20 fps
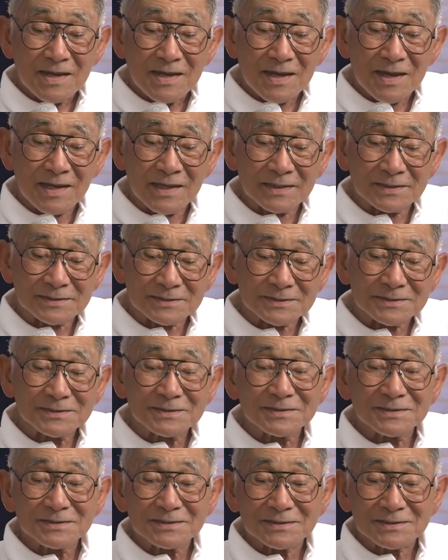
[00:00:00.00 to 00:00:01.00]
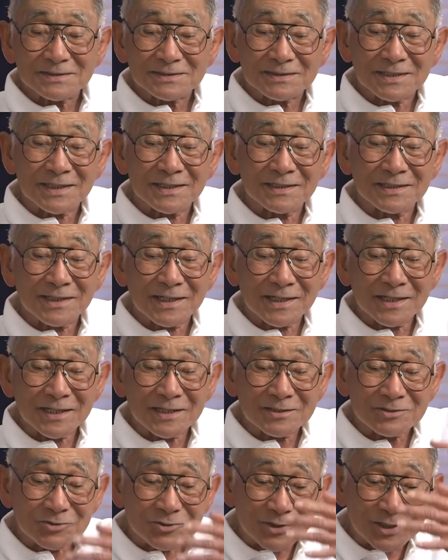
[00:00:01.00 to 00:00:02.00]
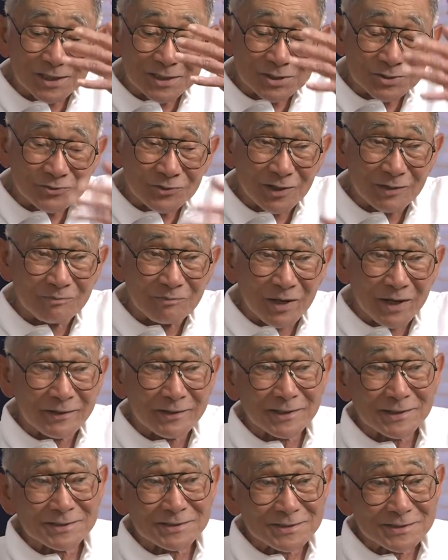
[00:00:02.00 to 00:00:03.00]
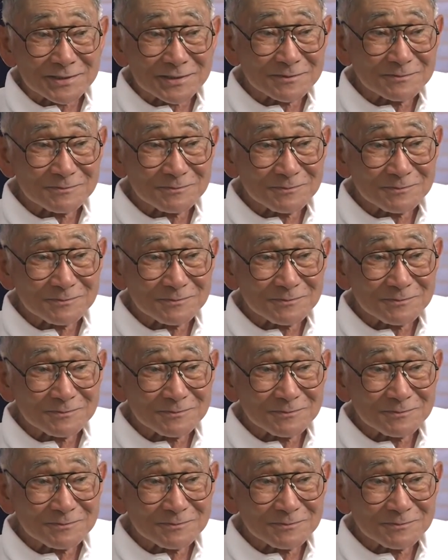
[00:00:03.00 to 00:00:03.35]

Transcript: and then they took us to our barracks.